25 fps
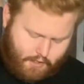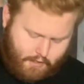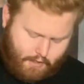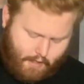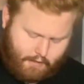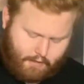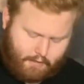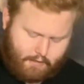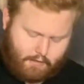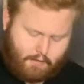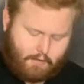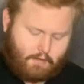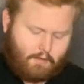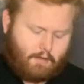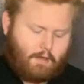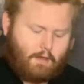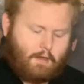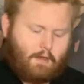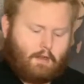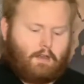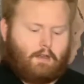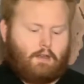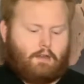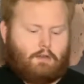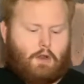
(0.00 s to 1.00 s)
That's
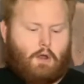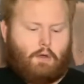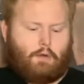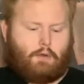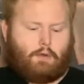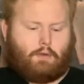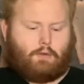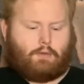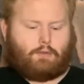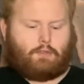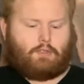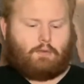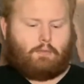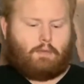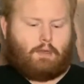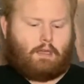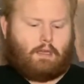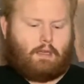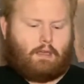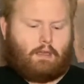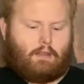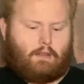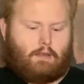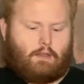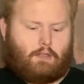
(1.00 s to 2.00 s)
no use to
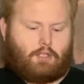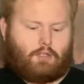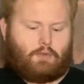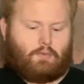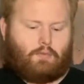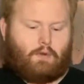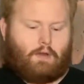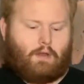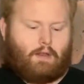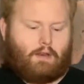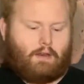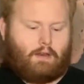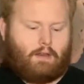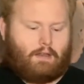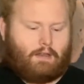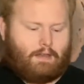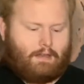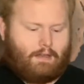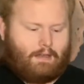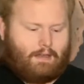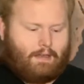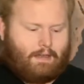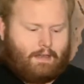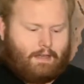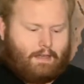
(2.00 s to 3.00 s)
me. This one
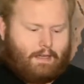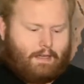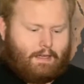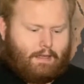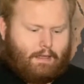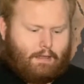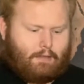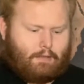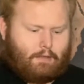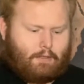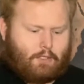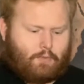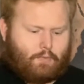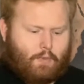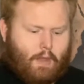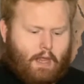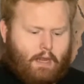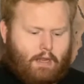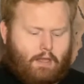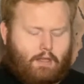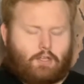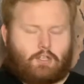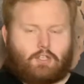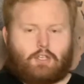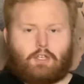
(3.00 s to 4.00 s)
is in
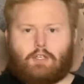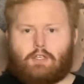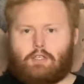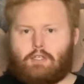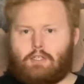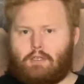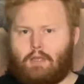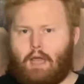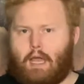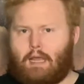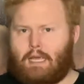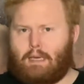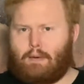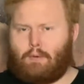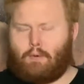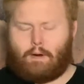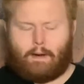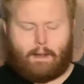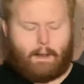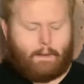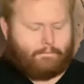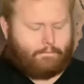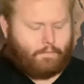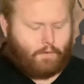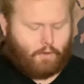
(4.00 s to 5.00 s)
Spanish, slightly more
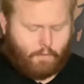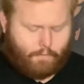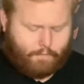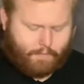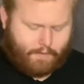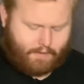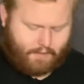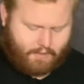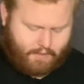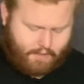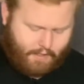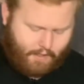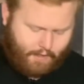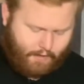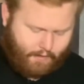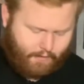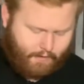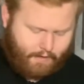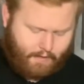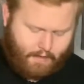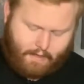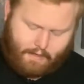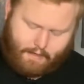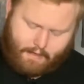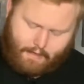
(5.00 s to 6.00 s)
helpful, but still,
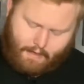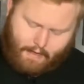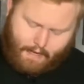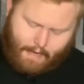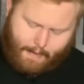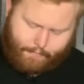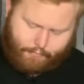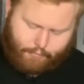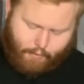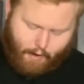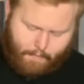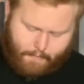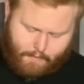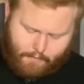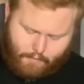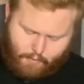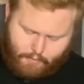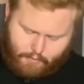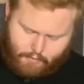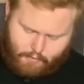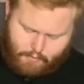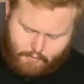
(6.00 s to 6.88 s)
I probably won't use